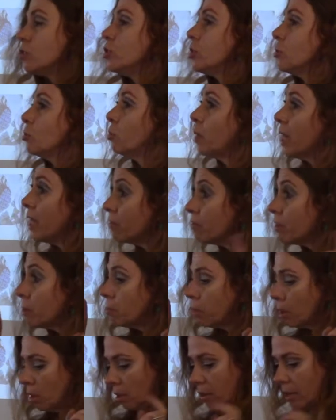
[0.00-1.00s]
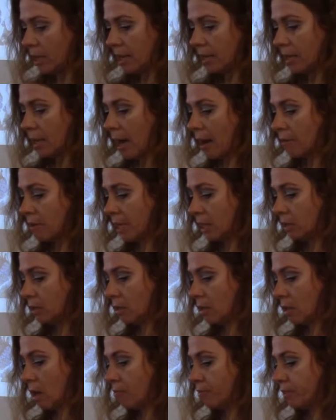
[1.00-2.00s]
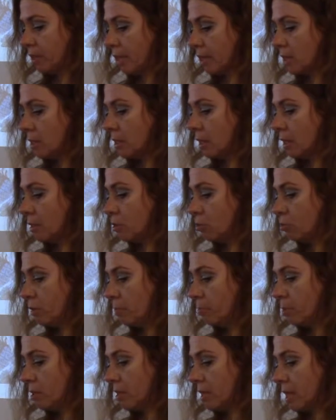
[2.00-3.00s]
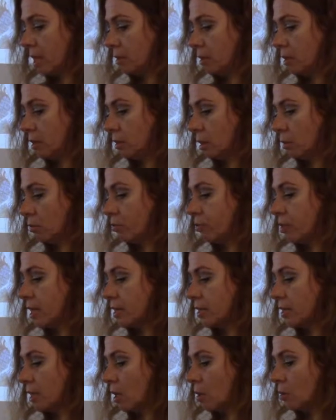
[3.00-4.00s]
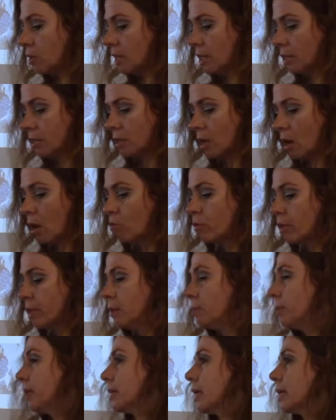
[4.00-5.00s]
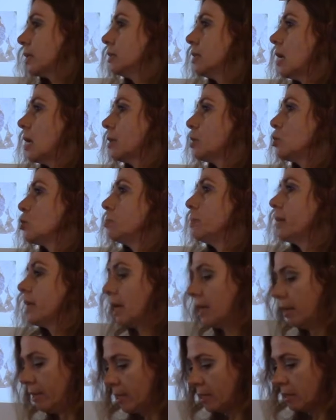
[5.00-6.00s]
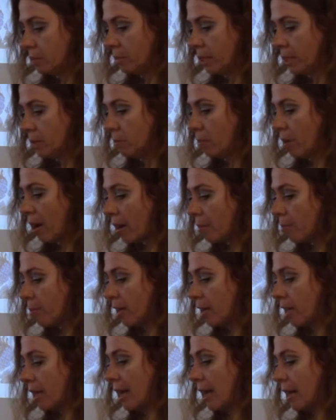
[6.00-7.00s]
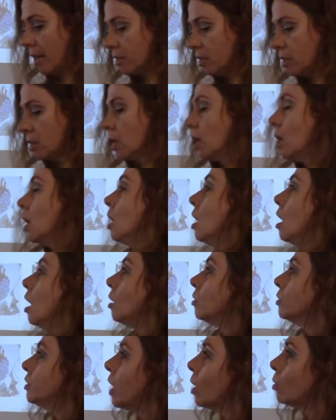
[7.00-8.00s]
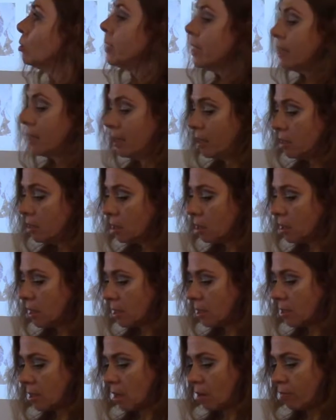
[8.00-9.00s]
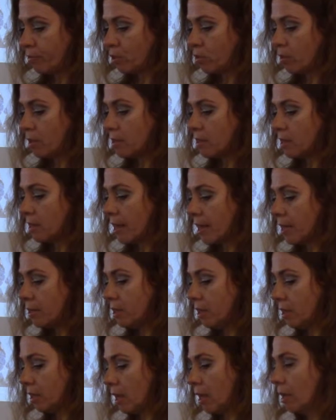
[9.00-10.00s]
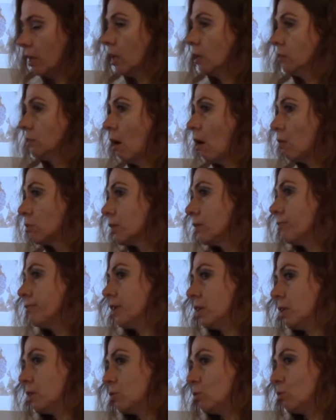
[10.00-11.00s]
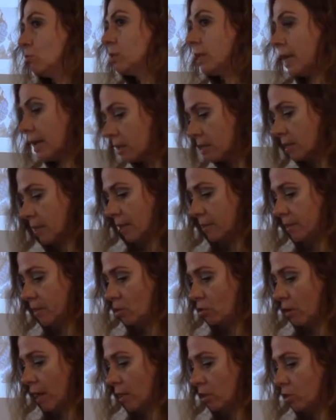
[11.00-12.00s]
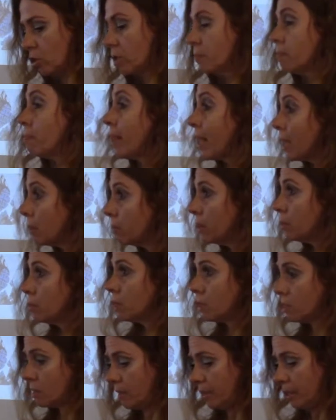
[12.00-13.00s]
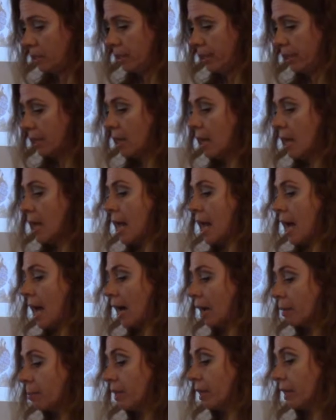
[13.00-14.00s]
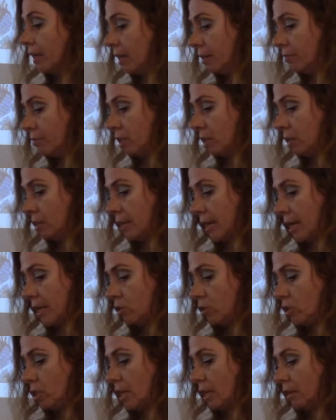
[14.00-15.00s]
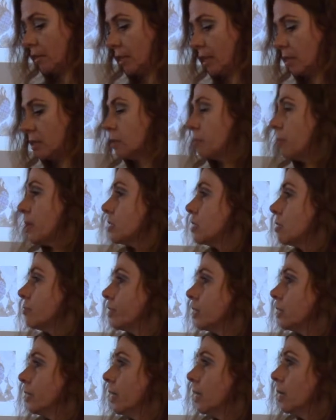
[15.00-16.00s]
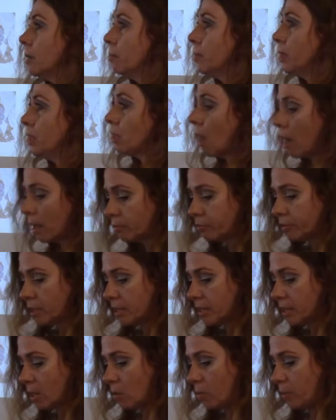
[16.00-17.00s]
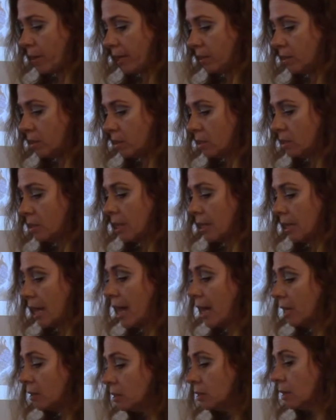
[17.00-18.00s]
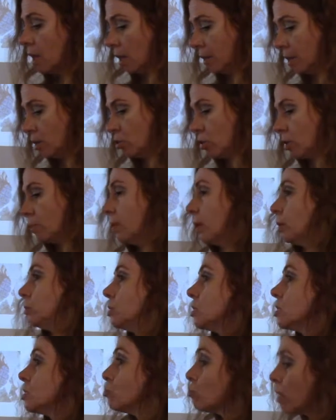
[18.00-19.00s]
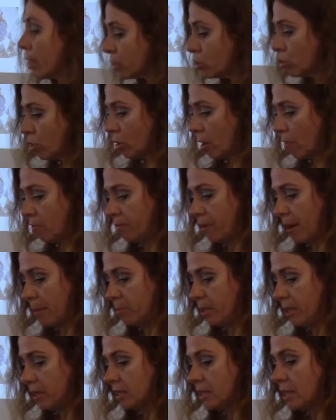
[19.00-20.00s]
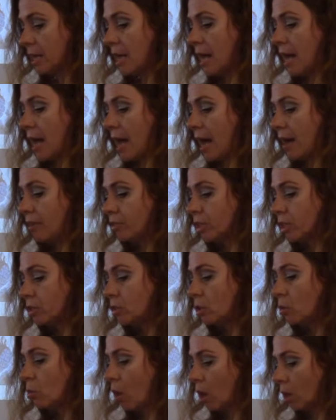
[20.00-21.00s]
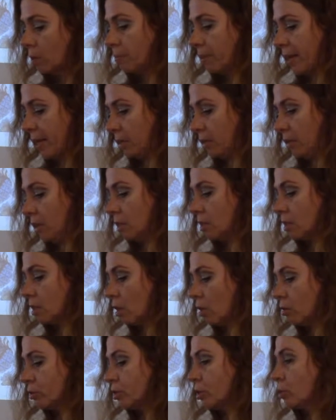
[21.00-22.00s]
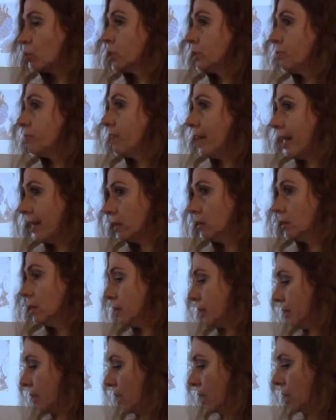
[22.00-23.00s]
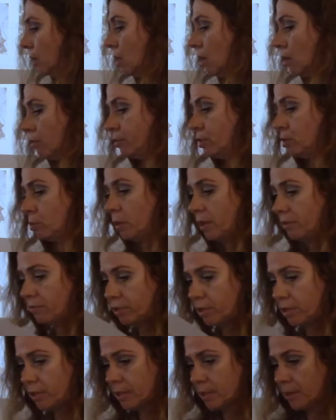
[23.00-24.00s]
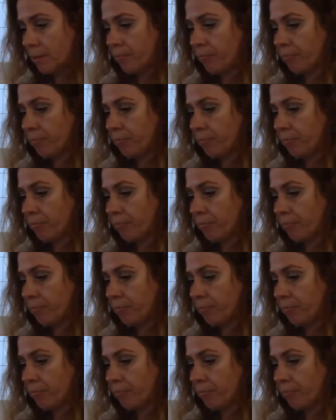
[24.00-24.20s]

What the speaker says: The weavable character of textiles represented on frescoes has already been acknowledged by Elizabeth Barber, and although the easiness of translating iconography into textile structure may be misleading, I believe that the Aegean and specifically the non-fresco painters had knowledge about the structure of fabrics, and that the wall paintings also reflect the skill of the weavers.